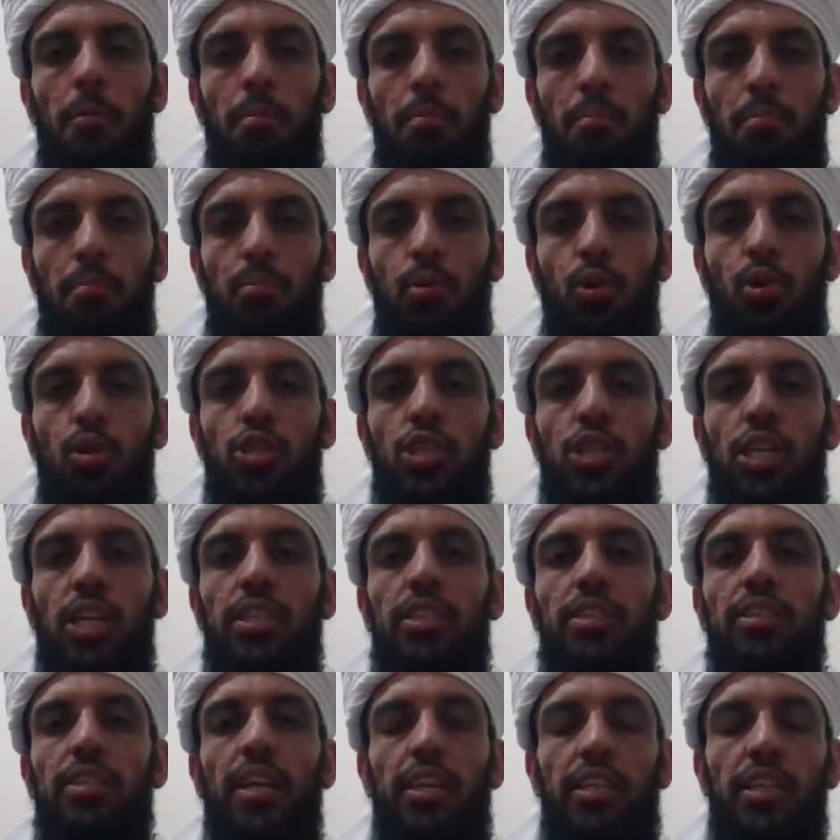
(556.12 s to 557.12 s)

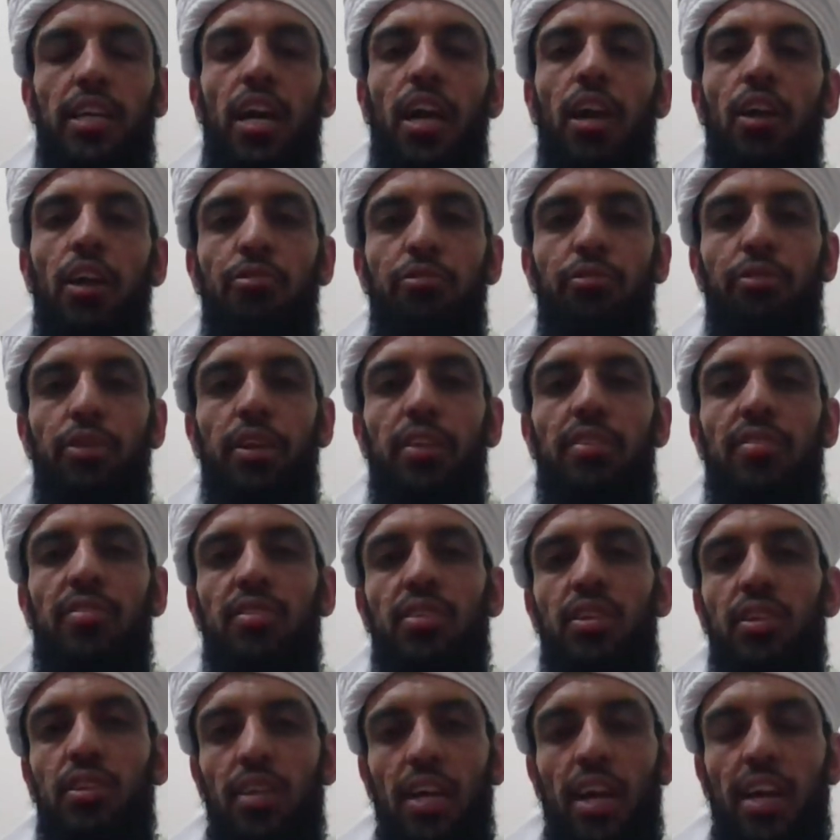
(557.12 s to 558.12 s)
project that I have faced
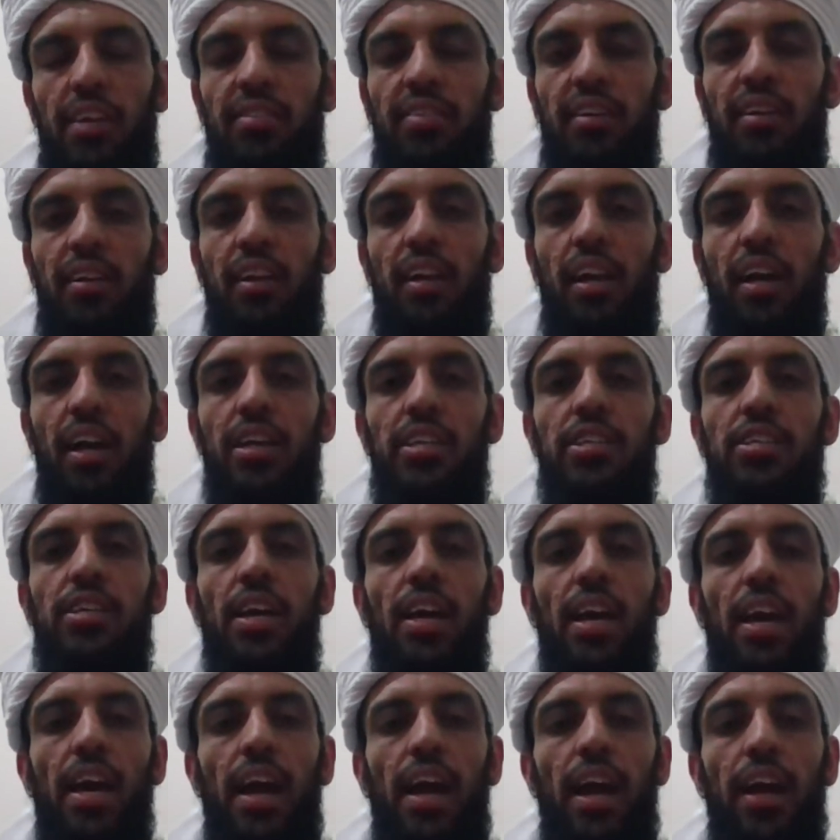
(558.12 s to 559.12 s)
it as a client,
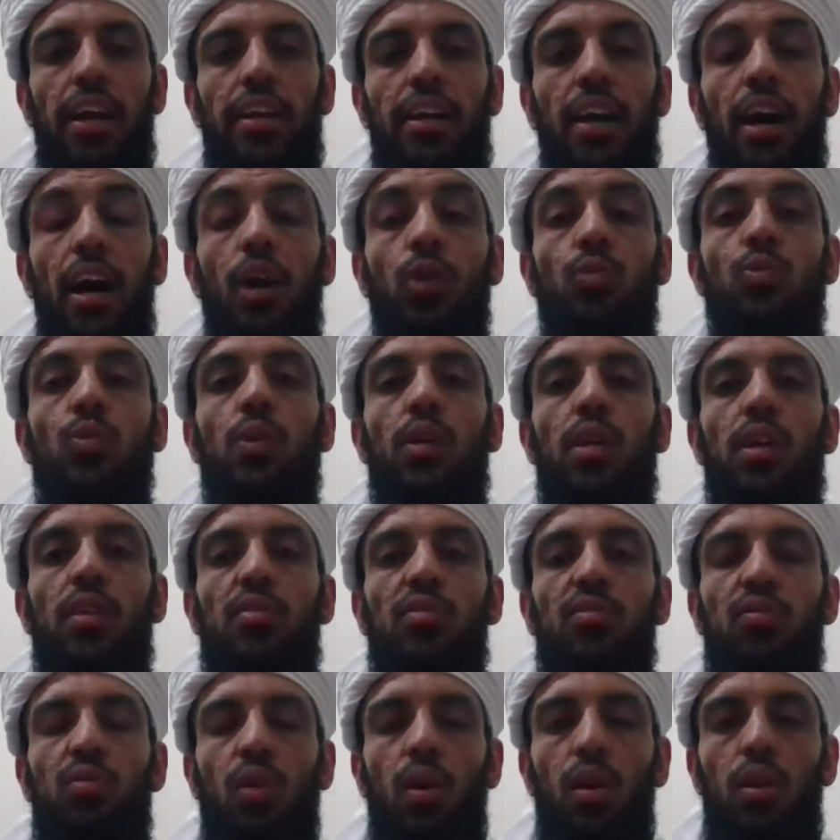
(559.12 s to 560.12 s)
and how you can
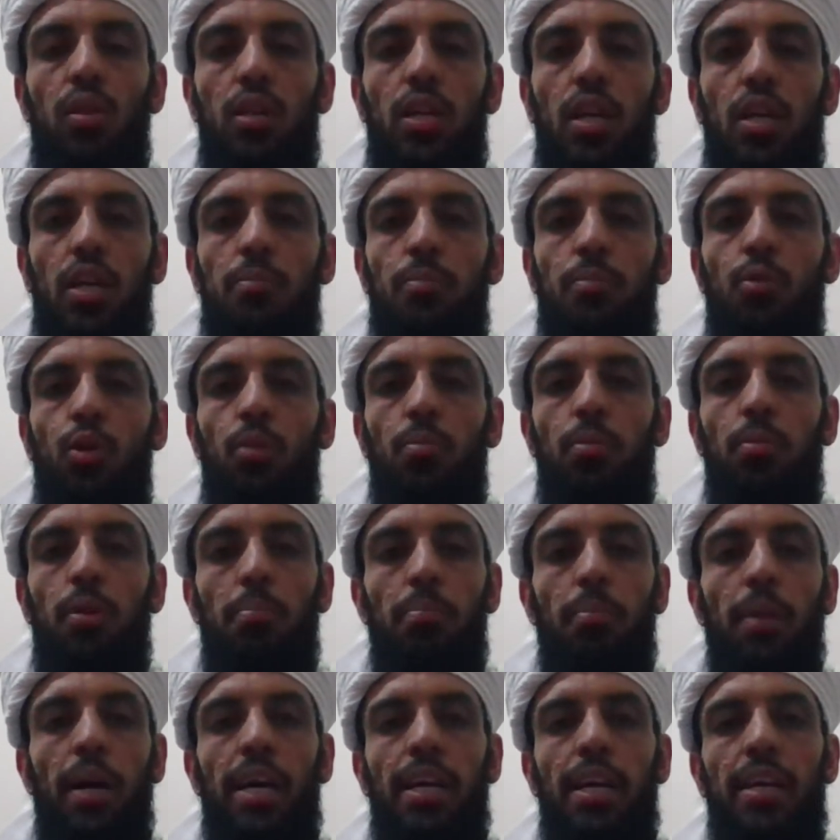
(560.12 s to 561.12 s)
solve that problem
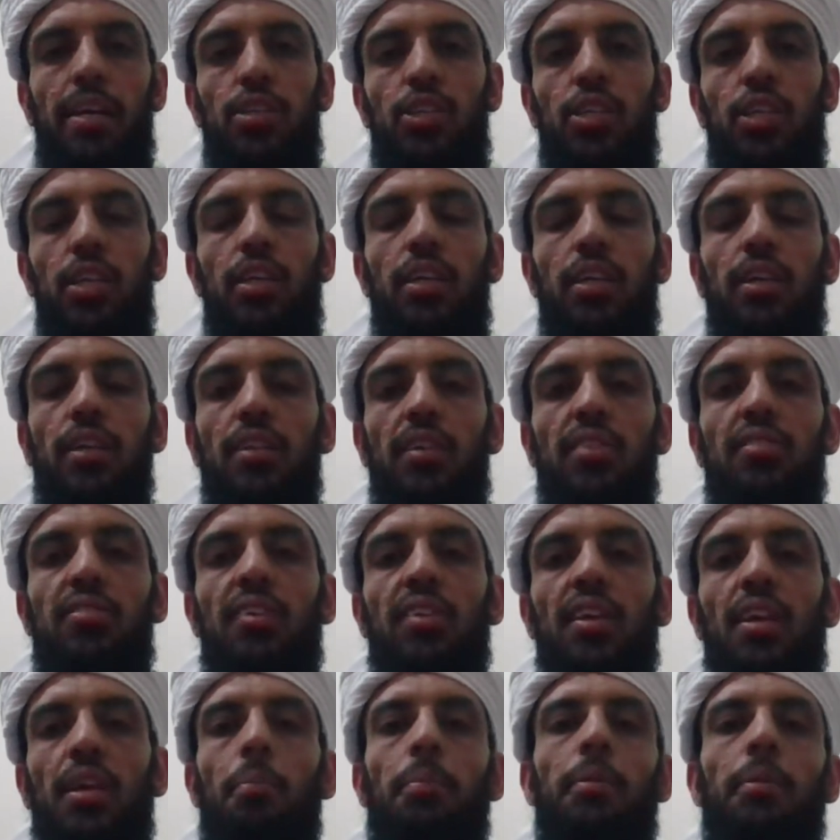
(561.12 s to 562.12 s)
by taking this
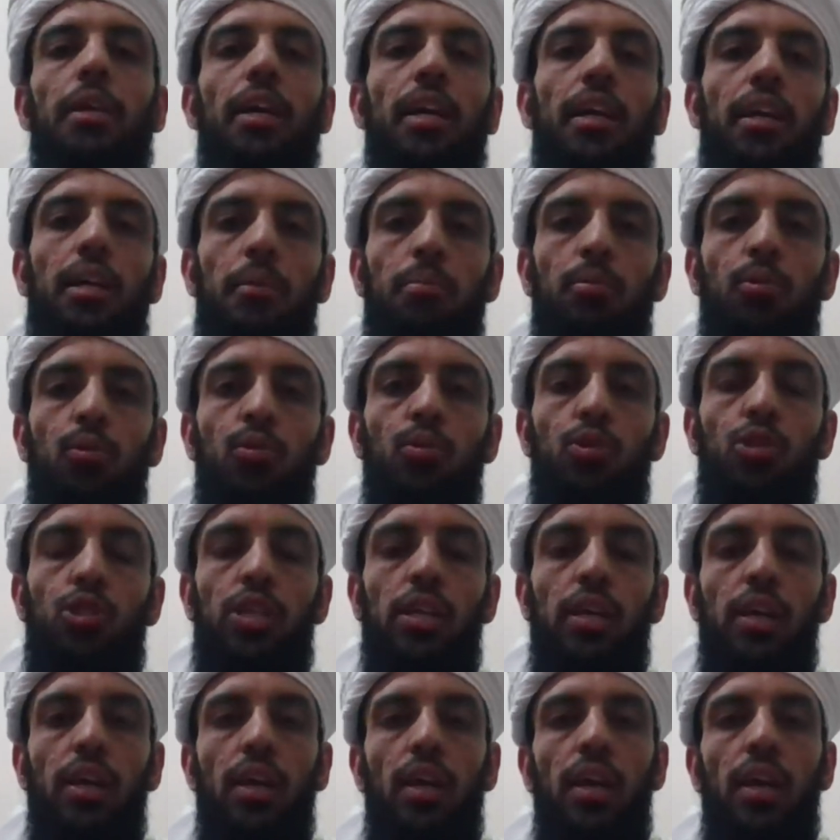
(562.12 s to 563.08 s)
API approach.